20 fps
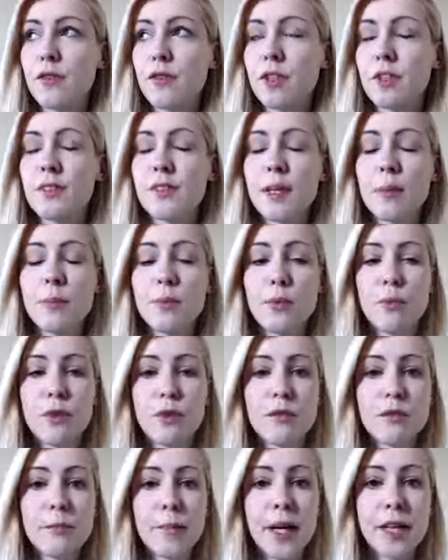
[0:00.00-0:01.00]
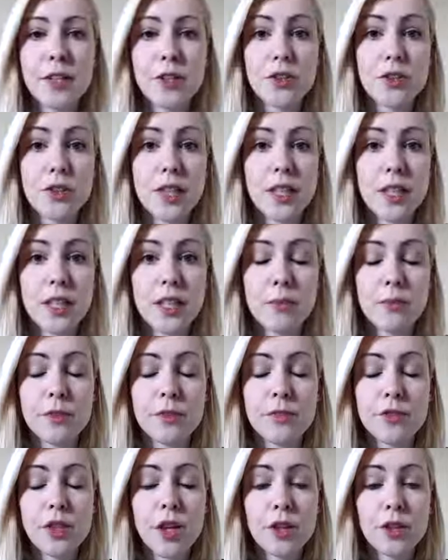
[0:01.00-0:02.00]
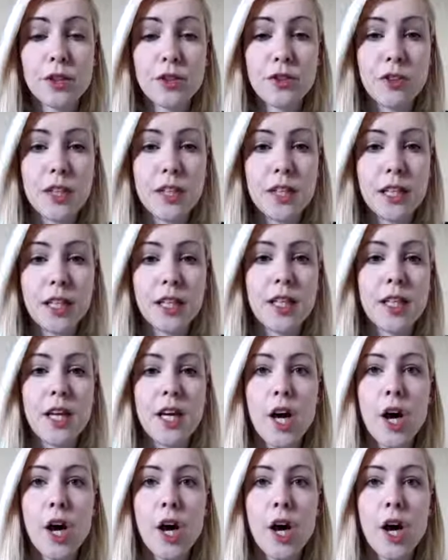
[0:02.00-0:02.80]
example, with pet training, with dog training,